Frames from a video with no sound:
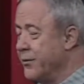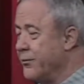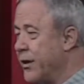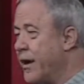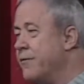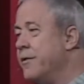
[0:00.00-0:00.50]

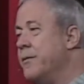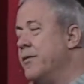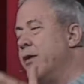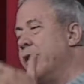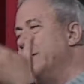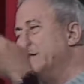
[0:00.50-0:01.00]
but I
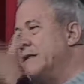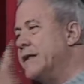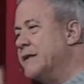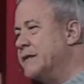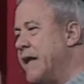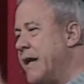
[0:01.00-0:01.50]
remember I used to
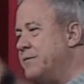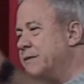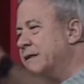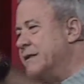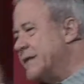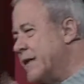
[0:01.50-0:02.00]
get tapes
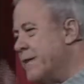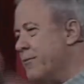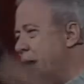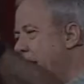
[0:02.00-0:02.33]
and send them